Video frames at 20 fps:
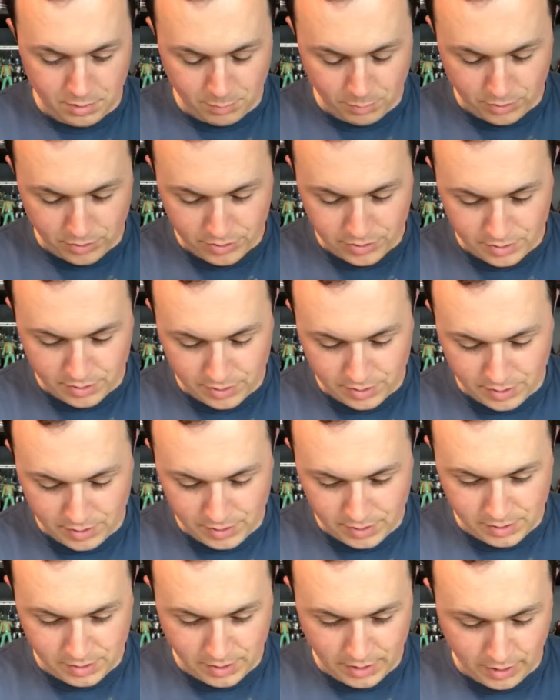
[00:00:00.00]
person's
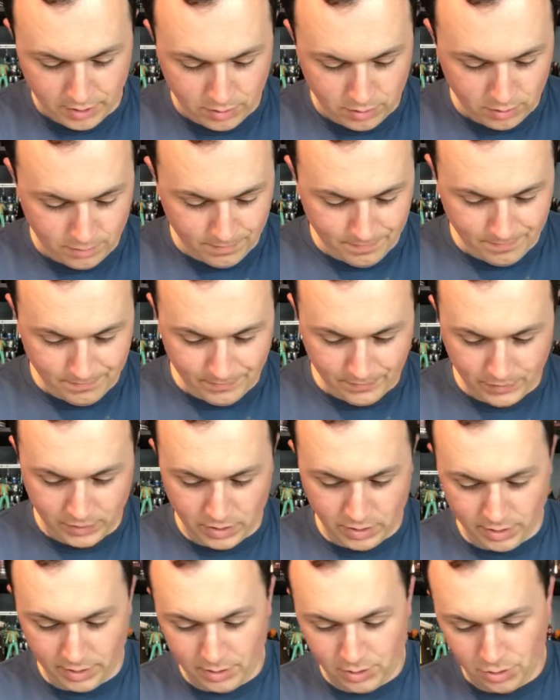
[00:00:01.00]
sale
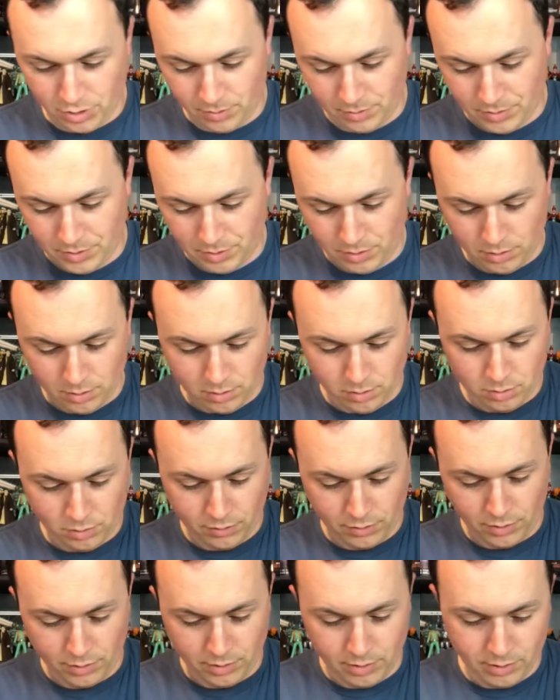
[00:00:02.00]
that I jumped all
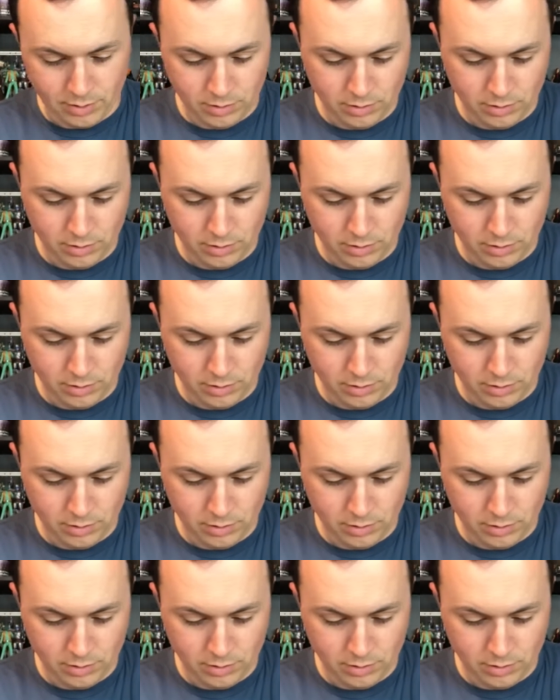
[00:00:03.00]
over,